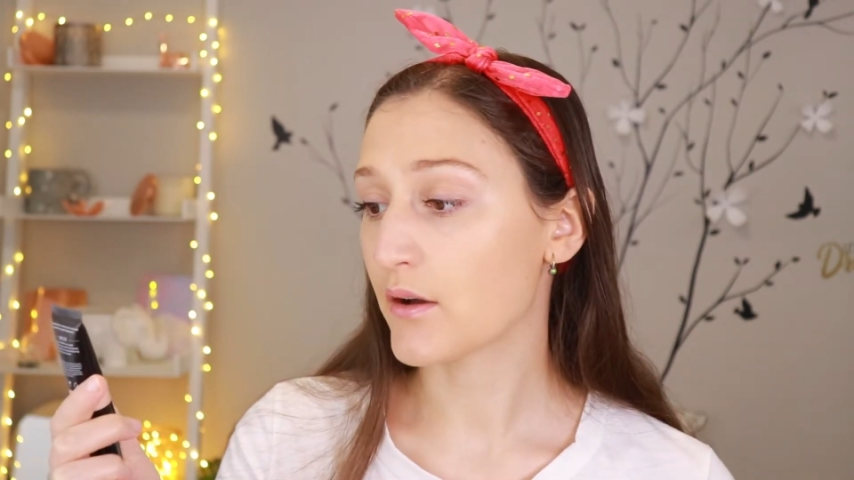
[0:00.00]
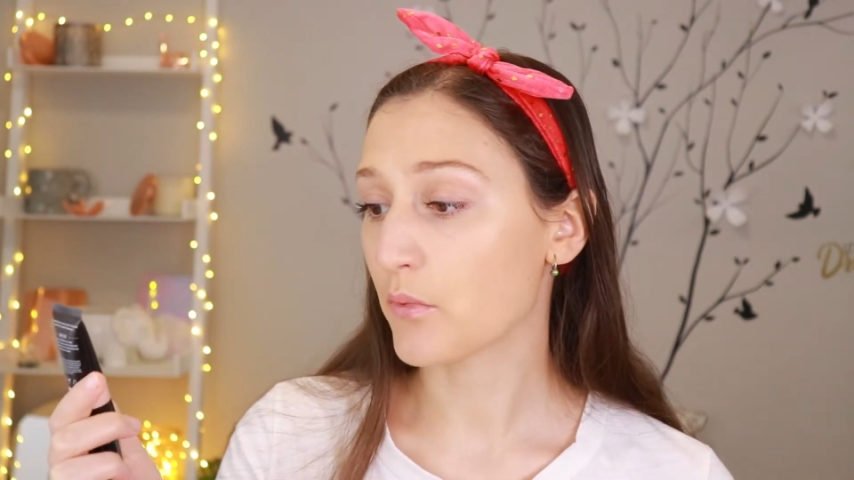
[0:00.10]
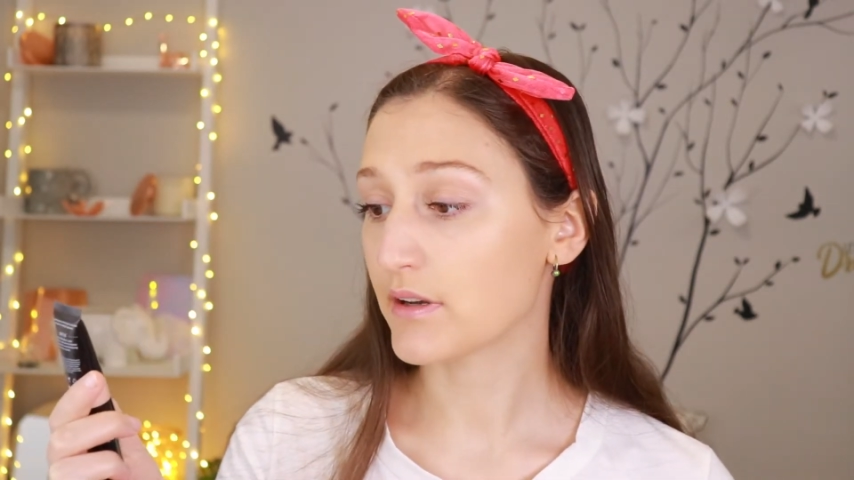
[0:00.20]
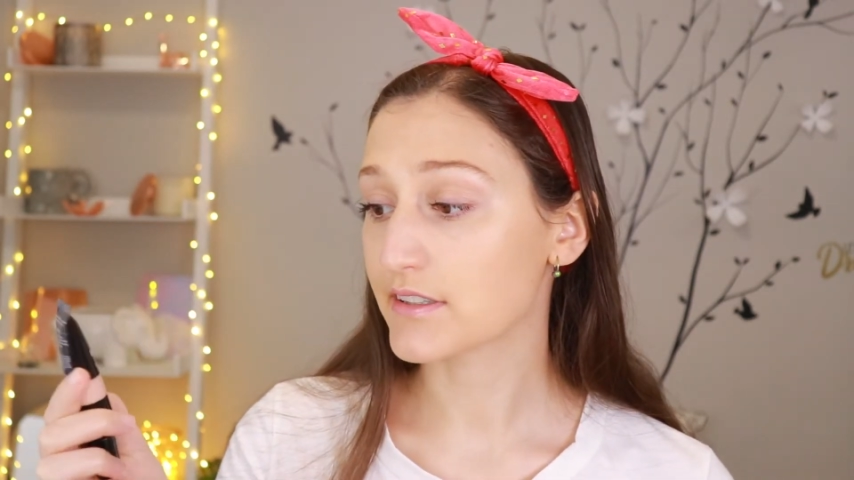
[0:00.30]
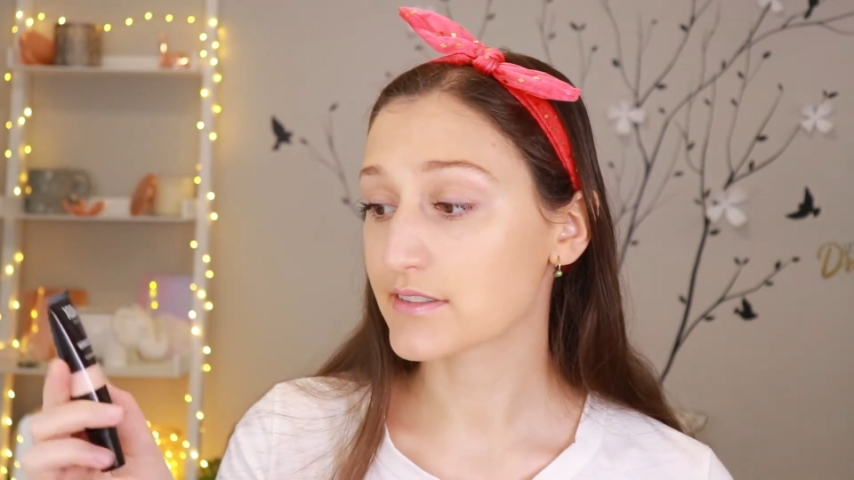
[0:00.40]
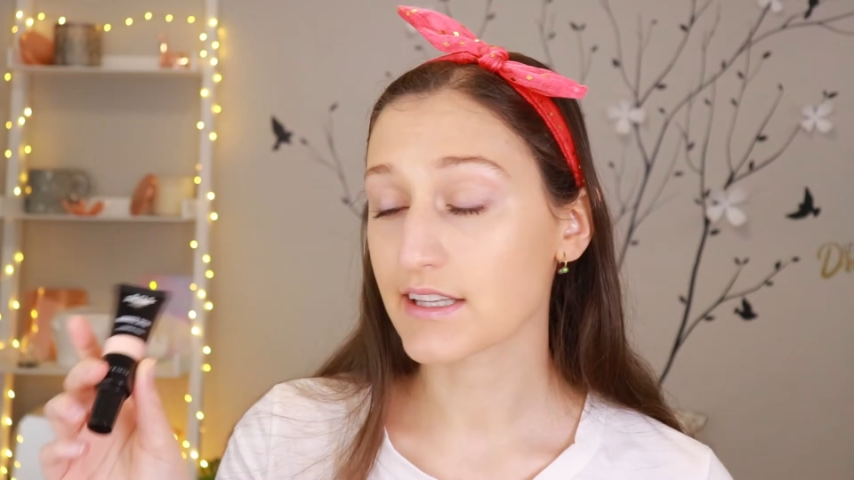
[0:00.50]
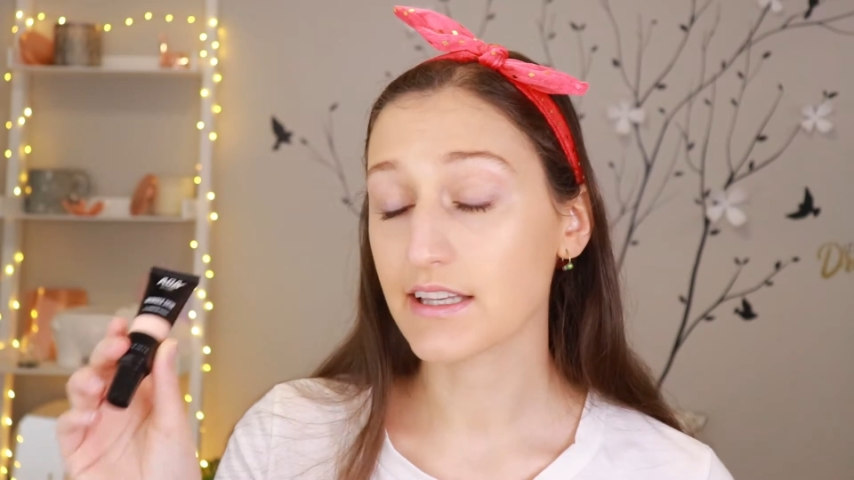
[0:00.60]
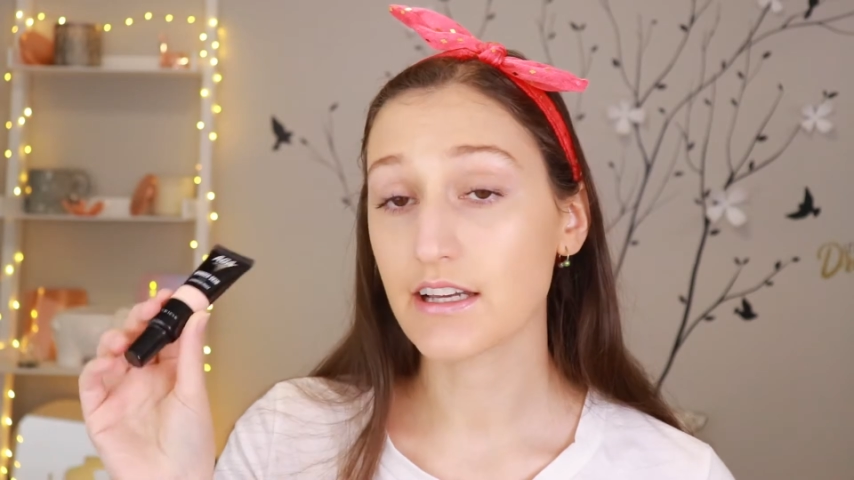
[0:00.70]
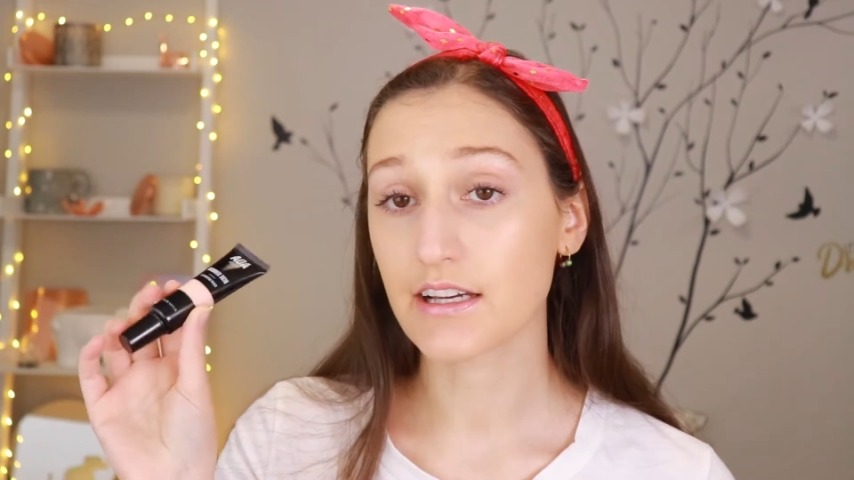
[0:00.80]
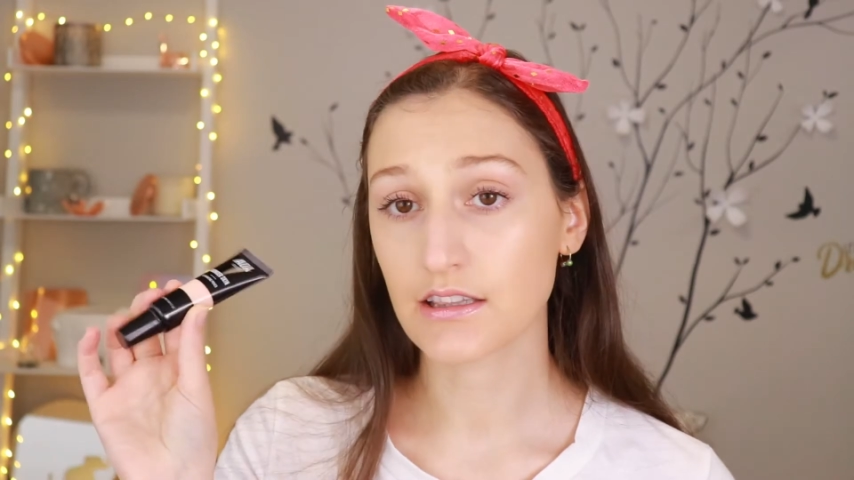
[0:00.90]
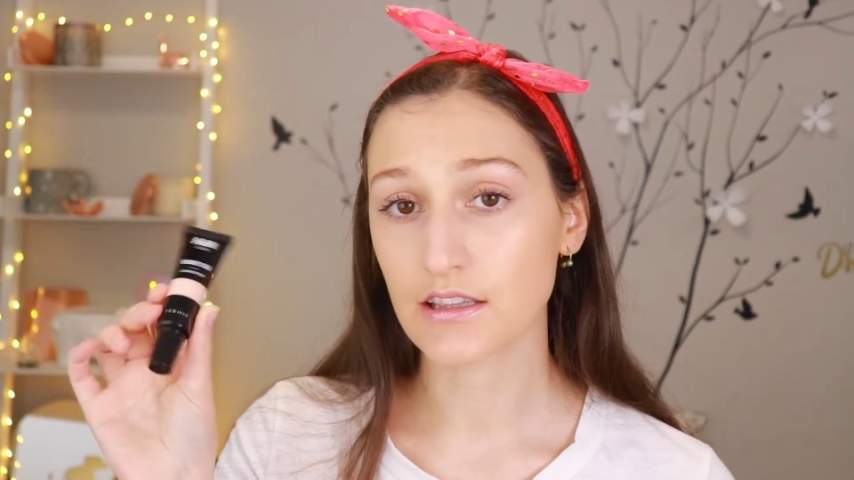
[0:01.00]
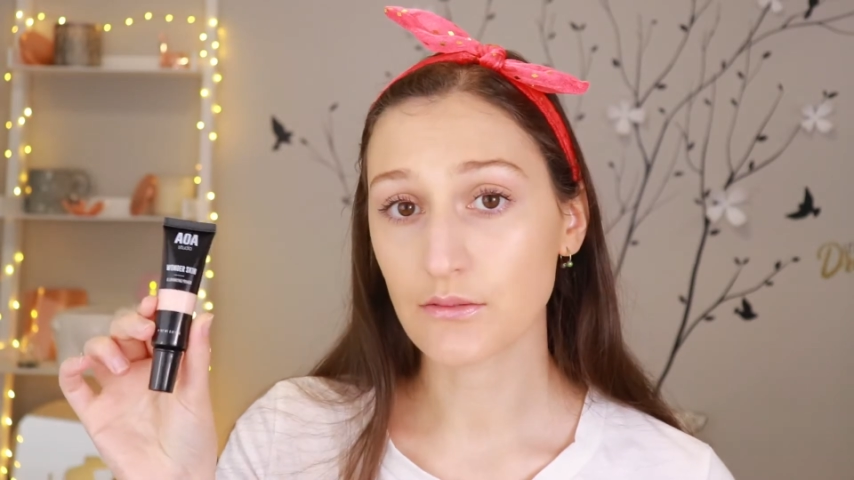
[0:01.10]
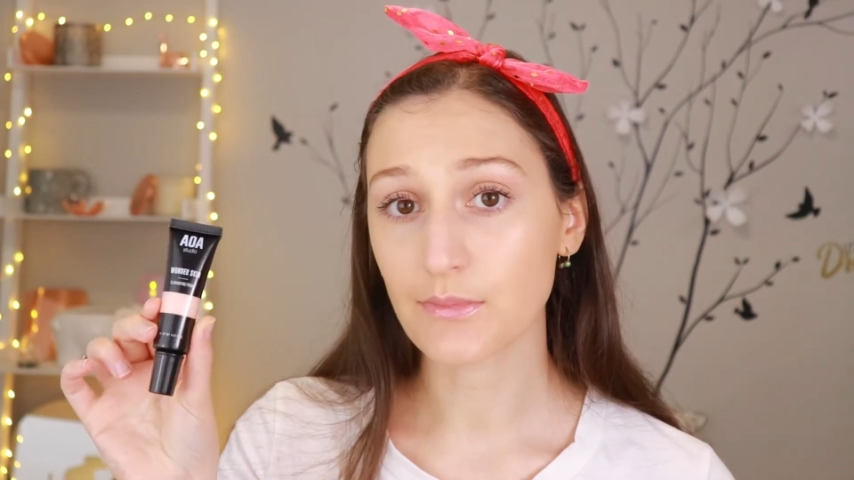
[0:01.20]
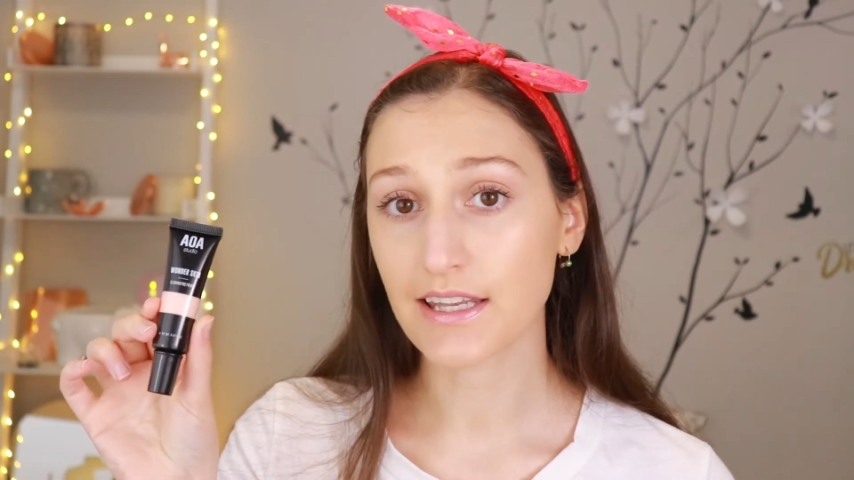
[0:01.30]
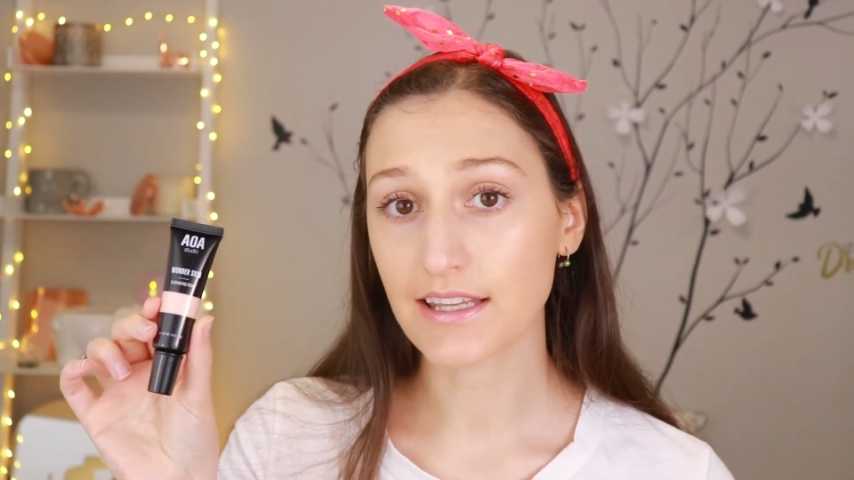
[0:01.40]
Wonder Skin
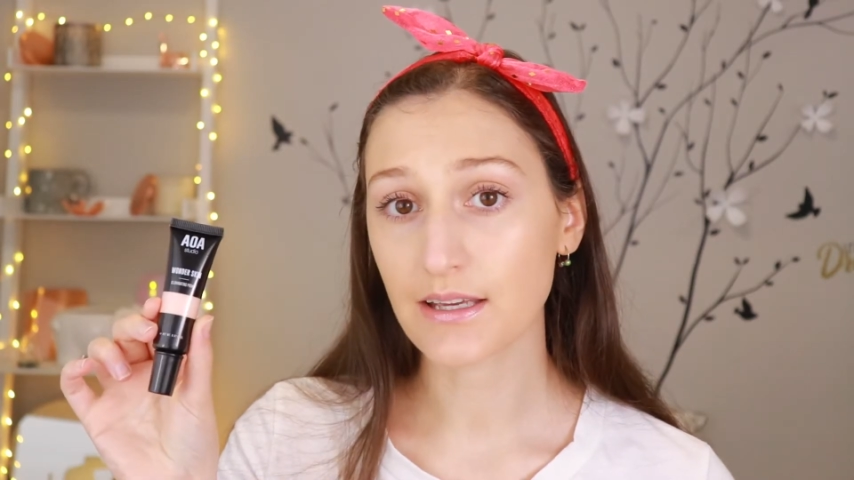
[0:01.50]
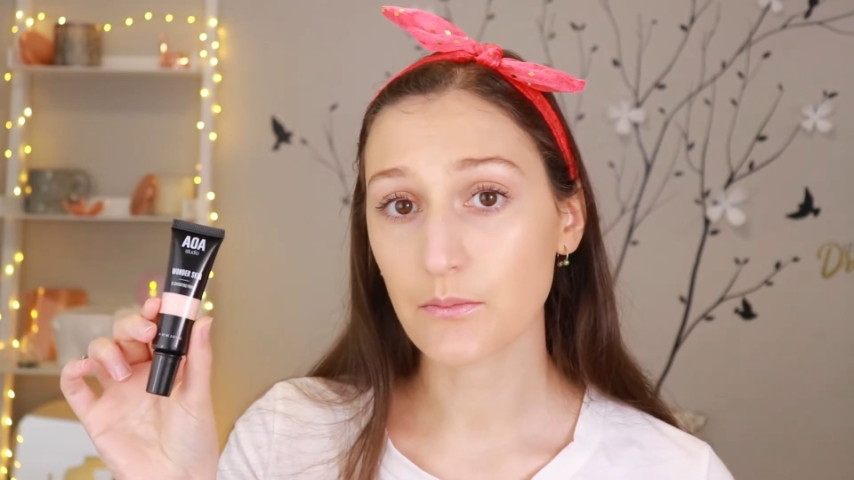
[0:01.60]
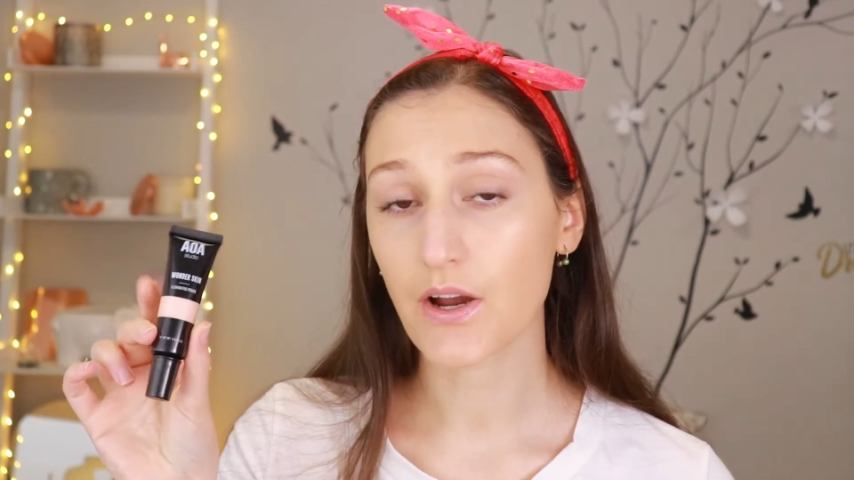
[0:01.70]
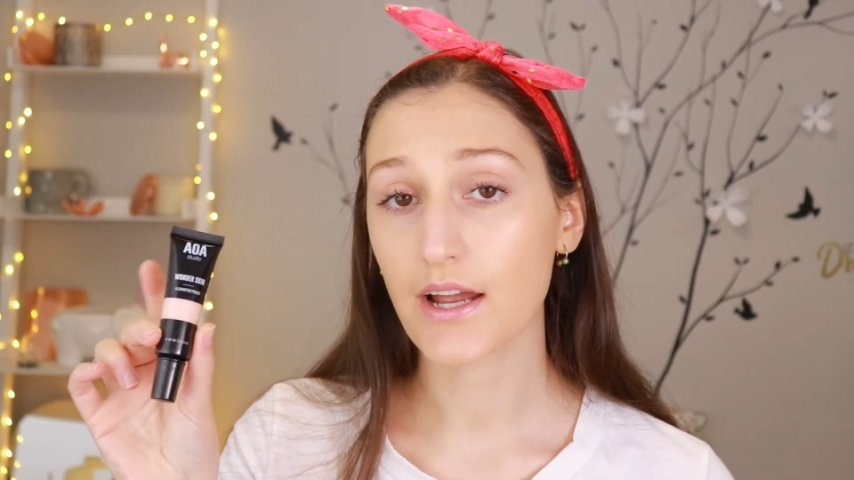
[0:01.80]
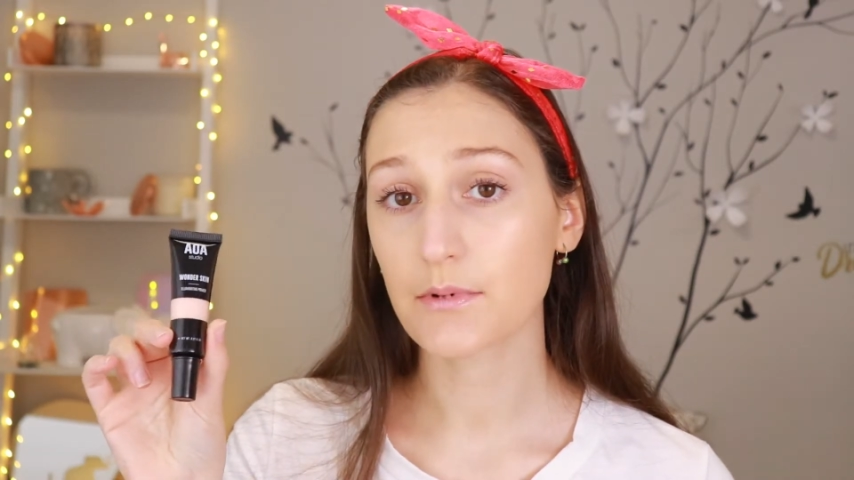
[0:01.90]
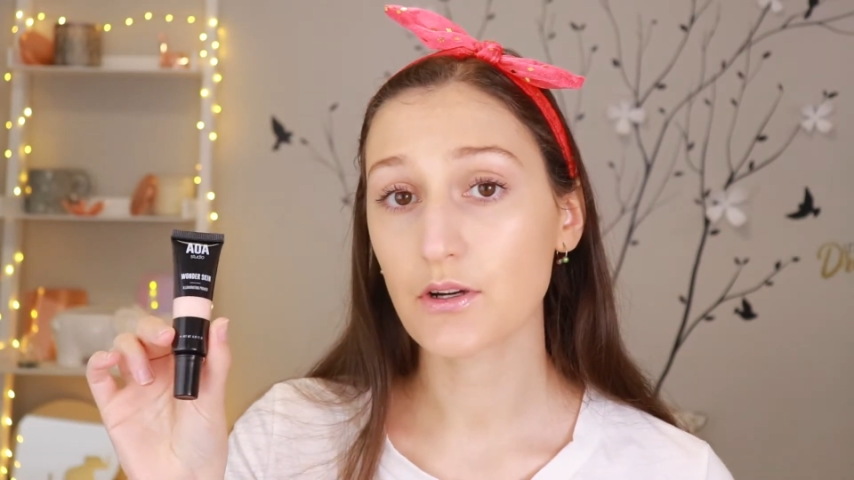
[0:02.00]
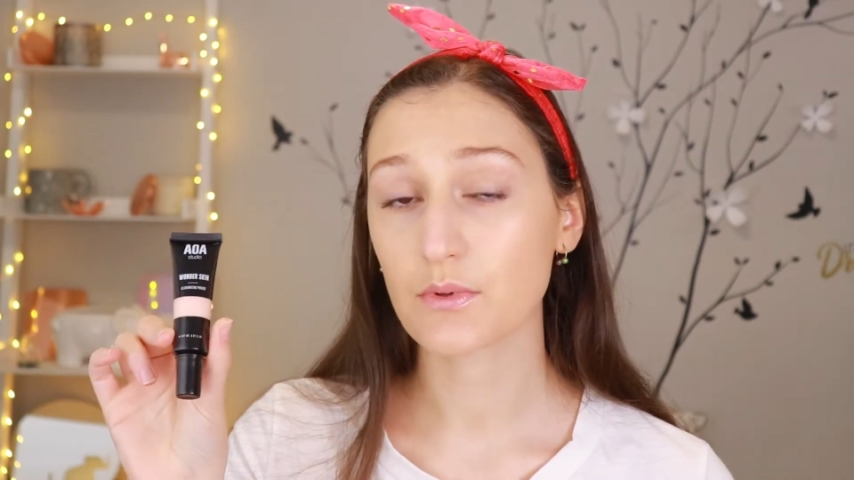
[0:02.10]
Illuminating Primer,